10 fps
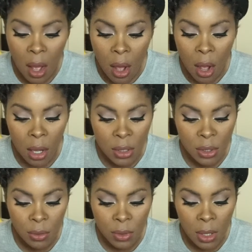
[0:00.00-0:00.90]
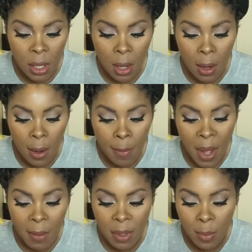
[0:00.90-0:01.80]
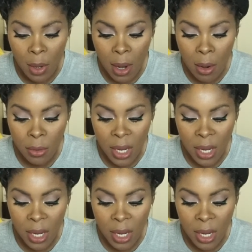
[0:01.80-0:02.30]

Also, the Bobbi Brown